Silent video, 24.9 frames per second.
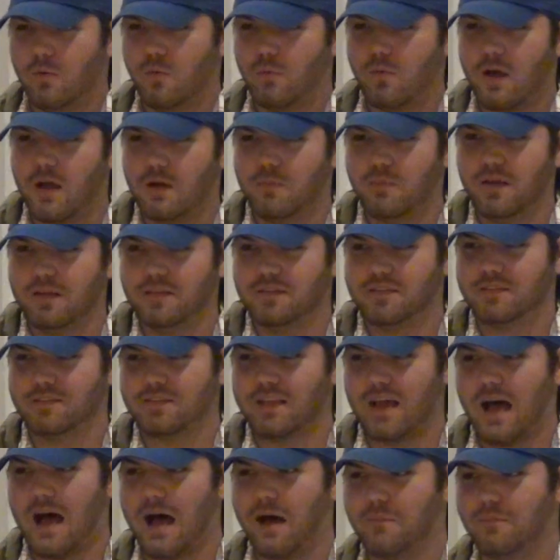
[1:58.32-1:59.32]
red means
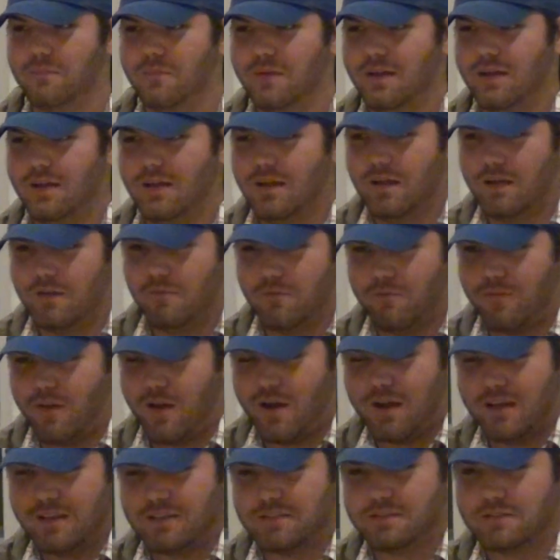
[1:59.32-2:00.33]
stop.
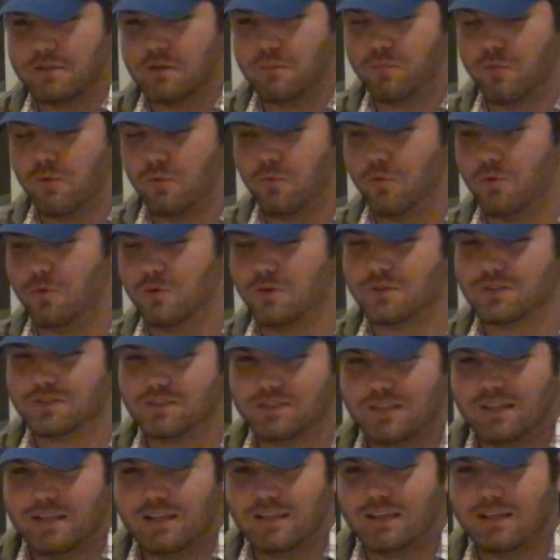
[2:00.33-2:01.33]
Very simple rules,
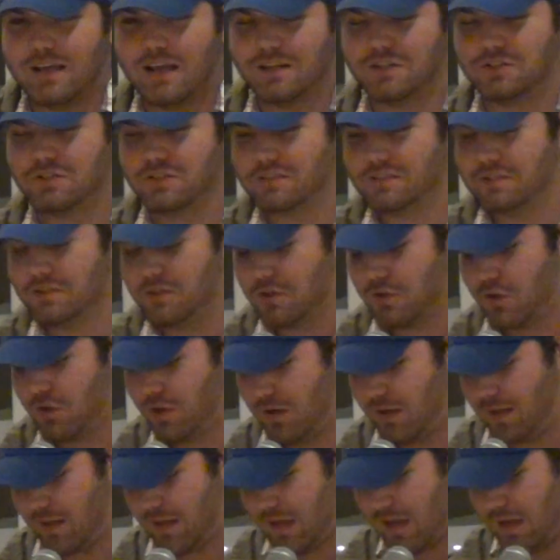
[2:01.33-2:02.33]
yet she still
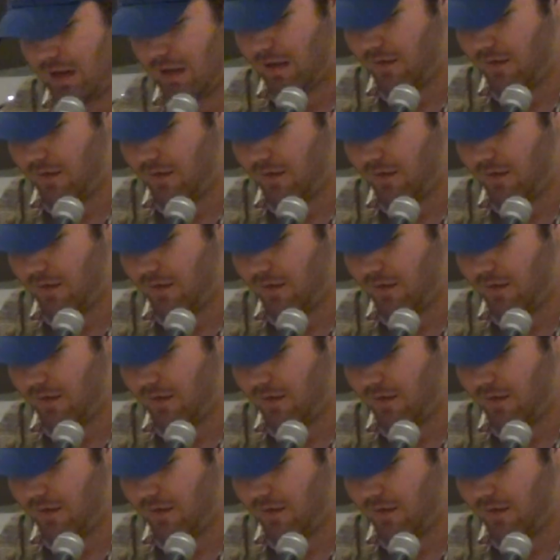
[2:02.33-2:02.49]
couldn't get